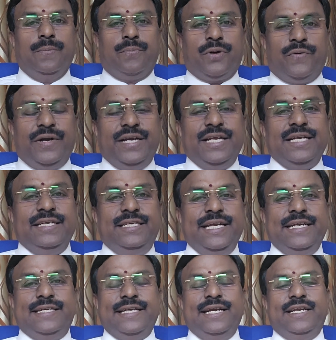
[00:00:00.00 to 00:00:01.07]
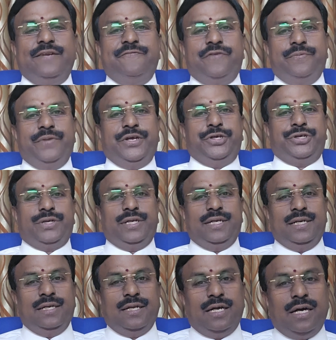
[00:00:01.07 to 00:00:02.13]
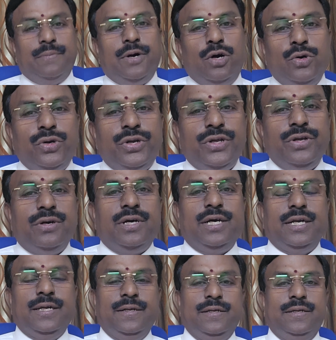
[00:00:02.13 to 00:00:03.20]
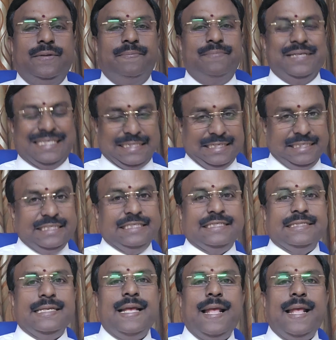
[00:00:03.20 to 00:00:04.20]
providing detailed information about your business